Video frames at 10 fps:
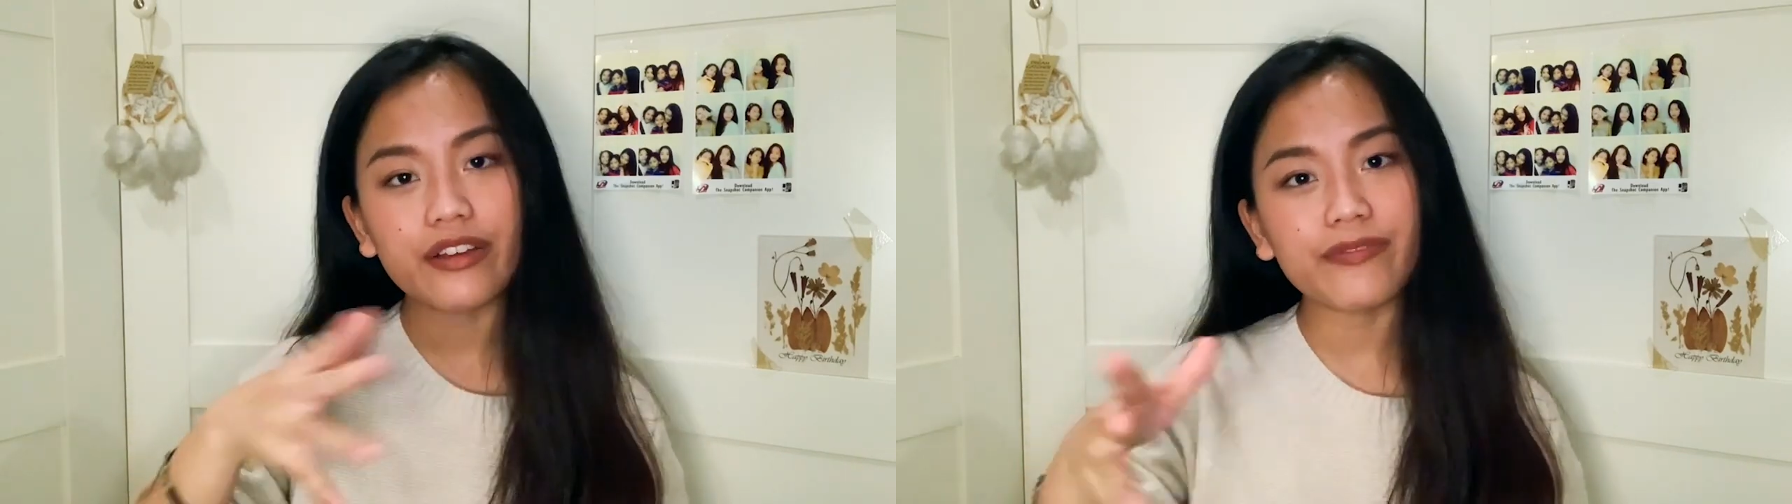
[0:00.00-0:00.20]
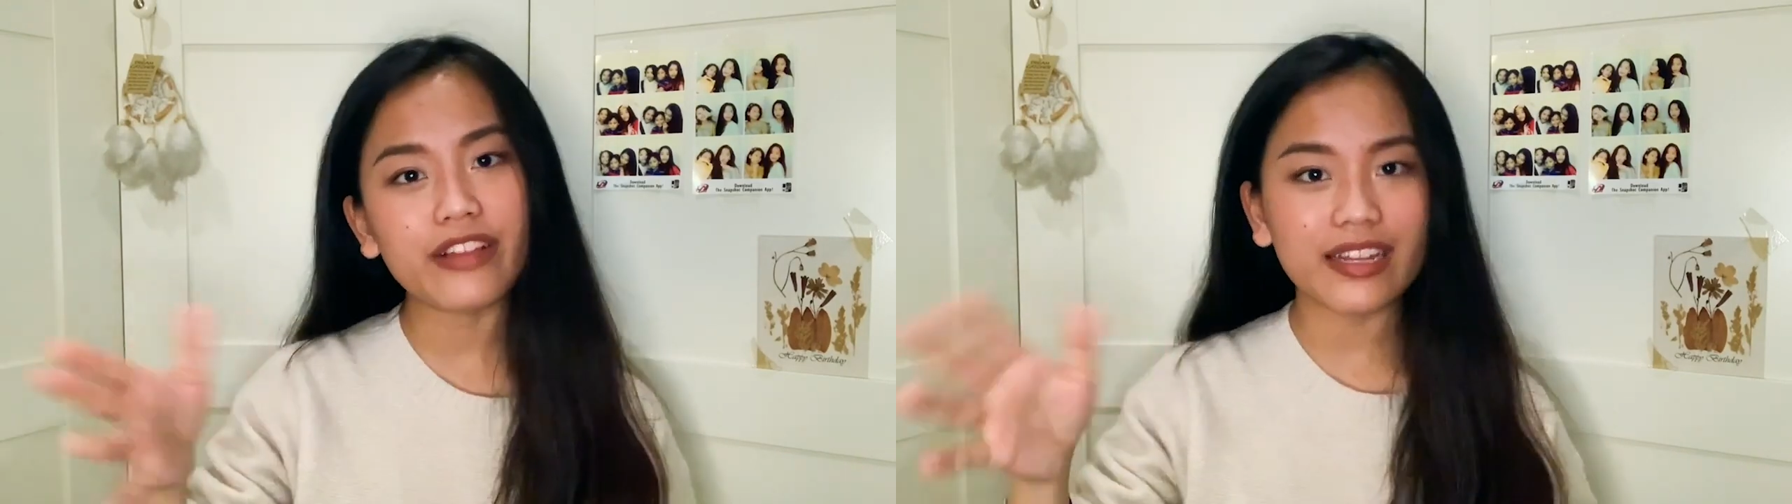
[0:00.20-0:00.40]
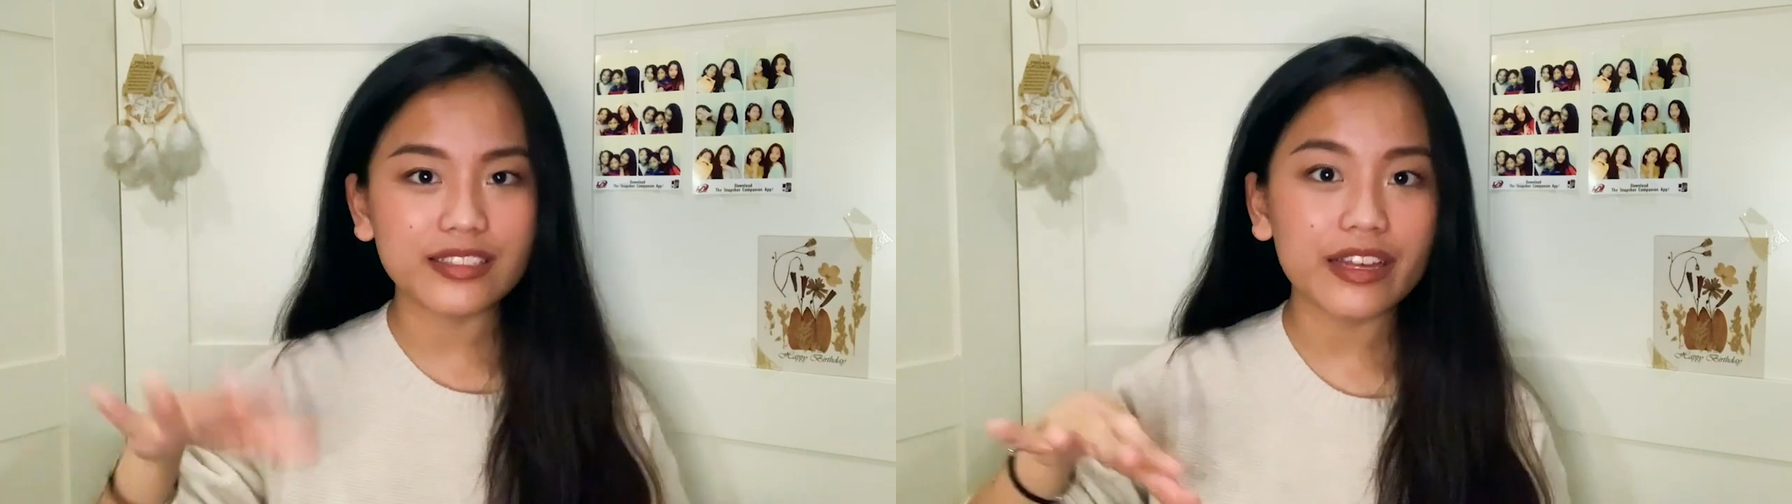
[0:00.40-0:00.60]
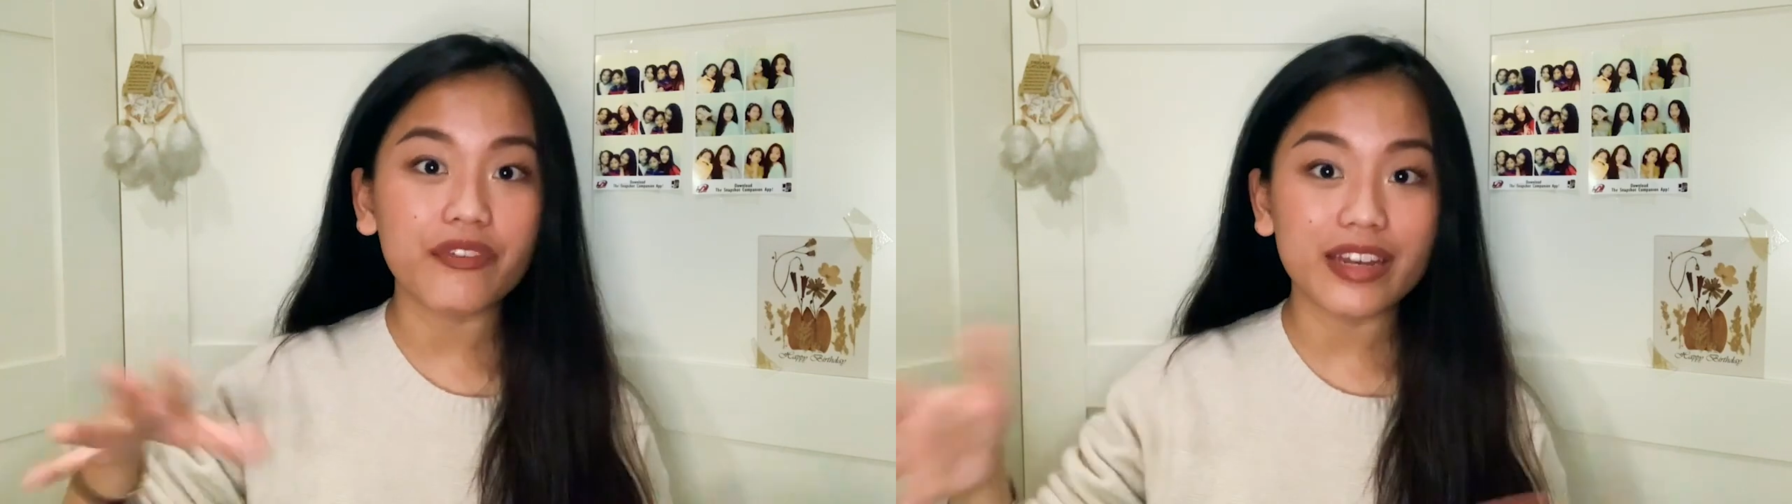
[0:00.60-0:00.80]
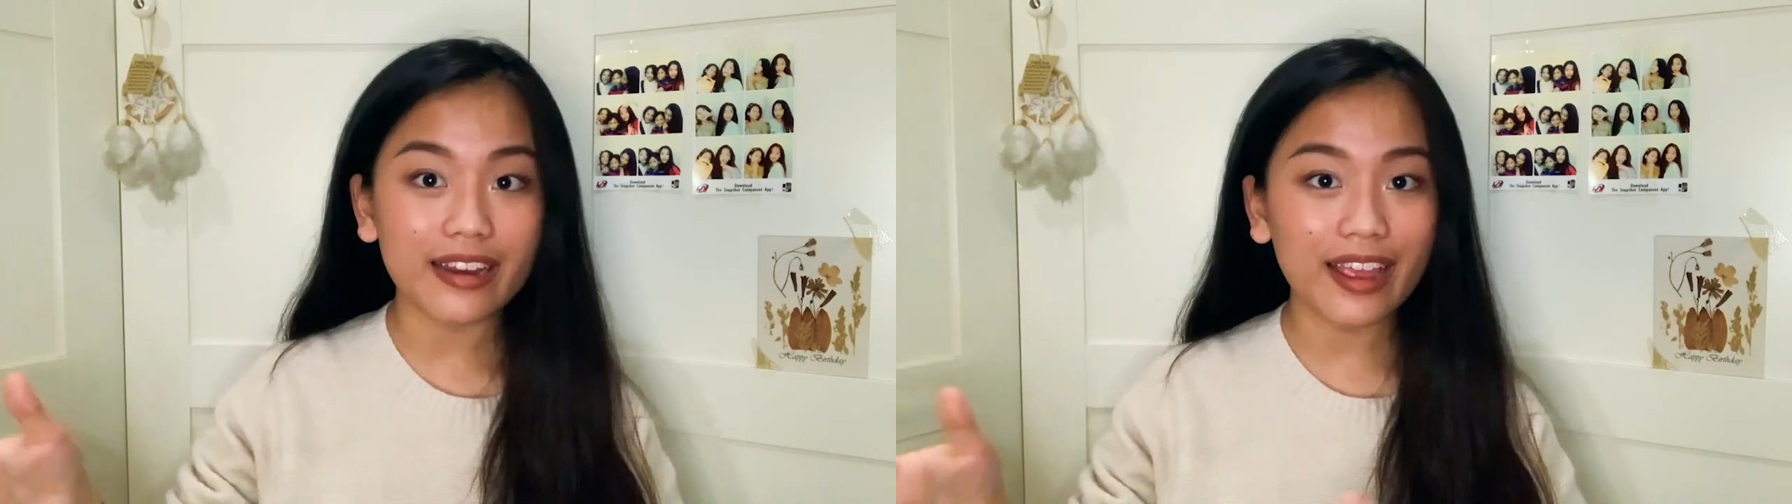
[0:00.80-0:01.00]
flat
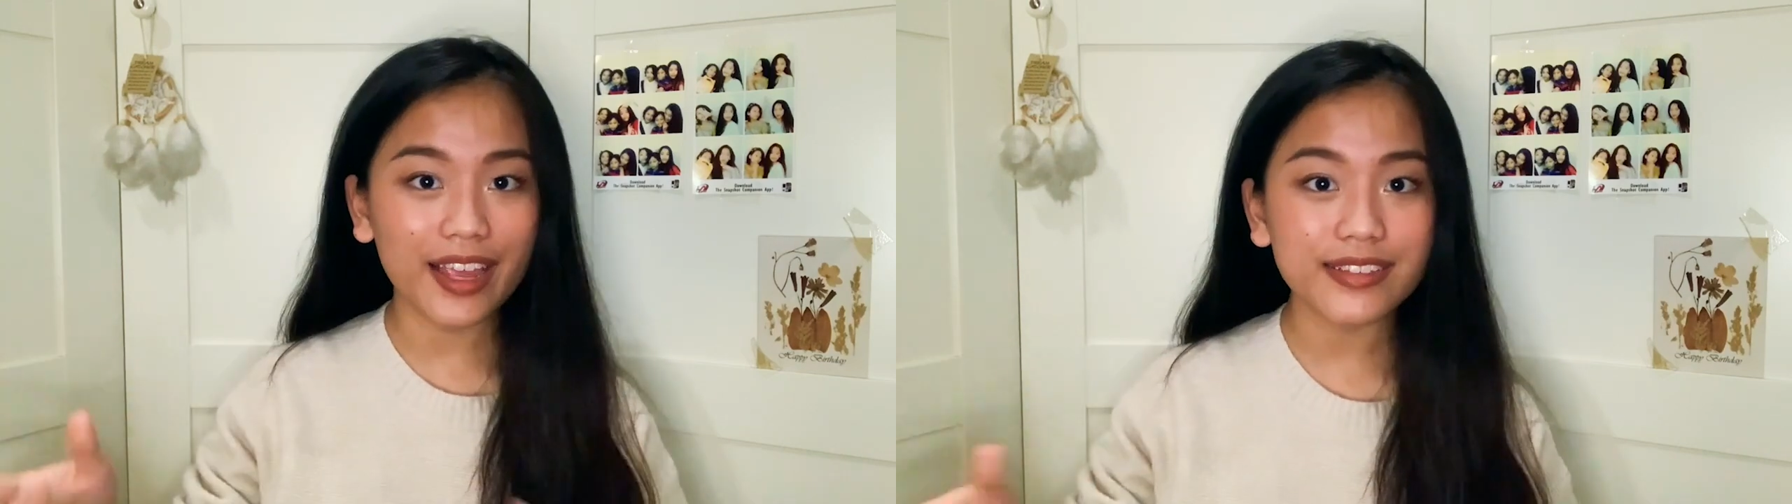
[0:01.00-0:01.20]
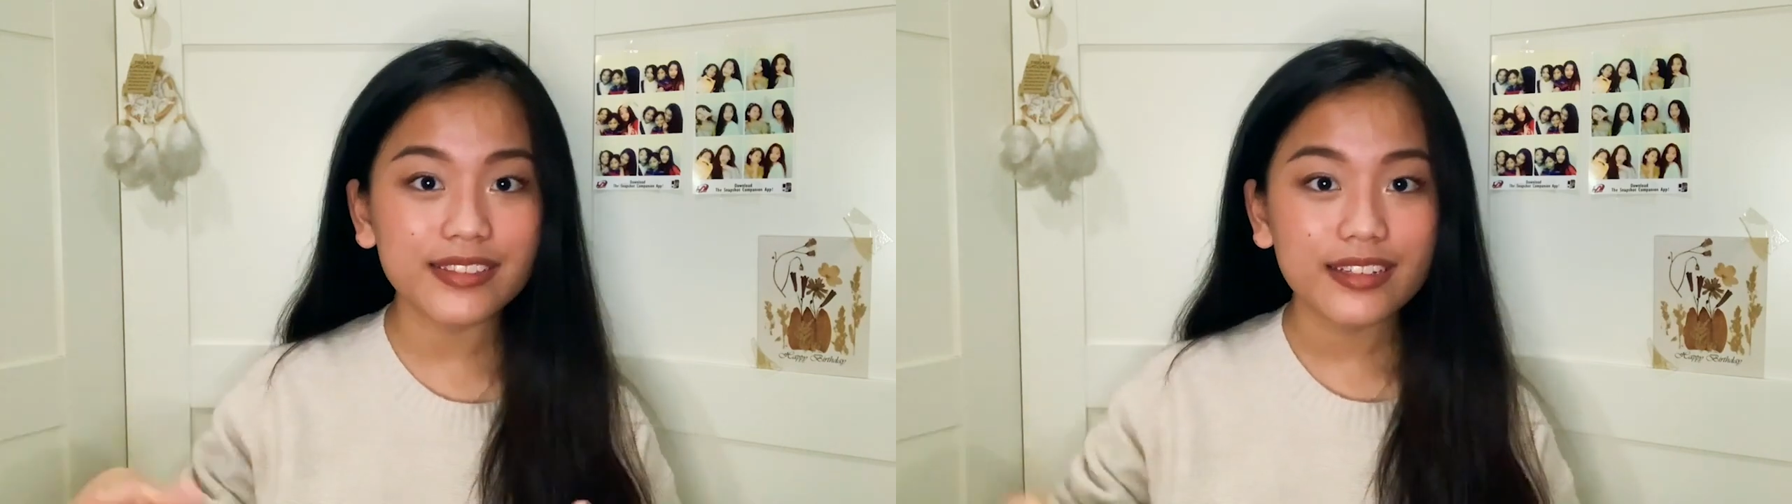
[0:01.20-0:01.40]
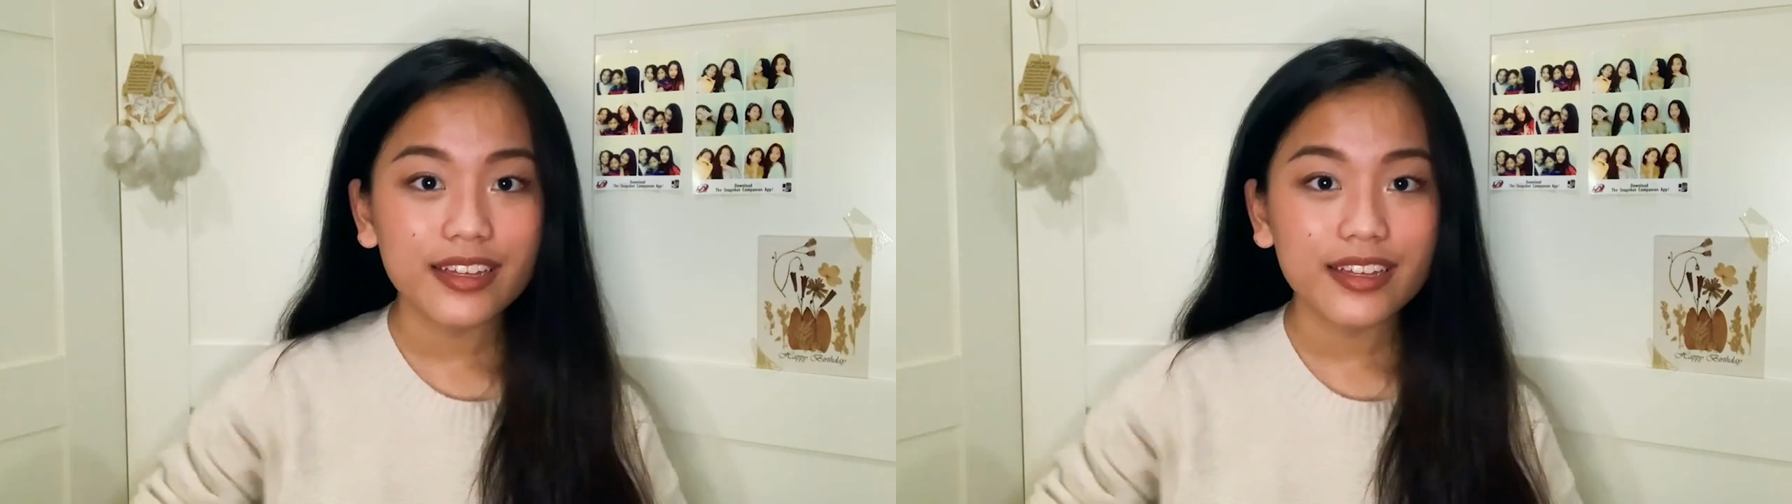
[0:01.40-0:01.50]
7 and 8.